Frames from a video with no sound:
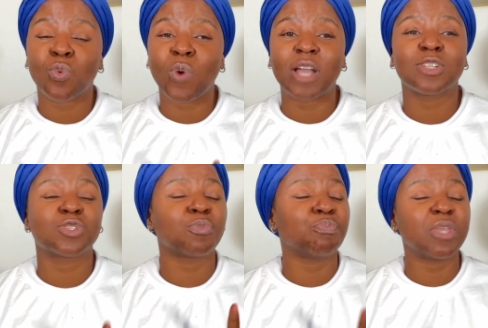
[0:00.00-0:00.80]
want
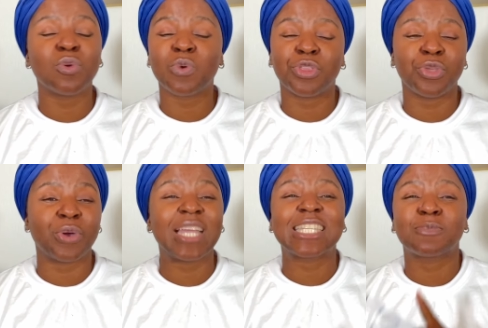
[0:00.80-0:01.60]
to be with you
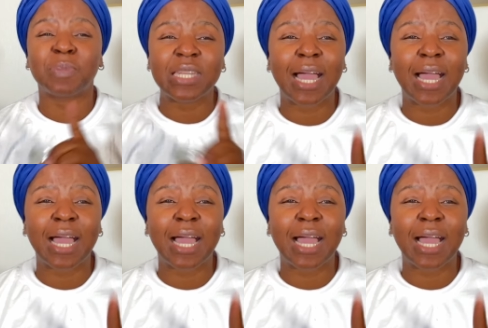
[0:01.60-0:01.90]
and speed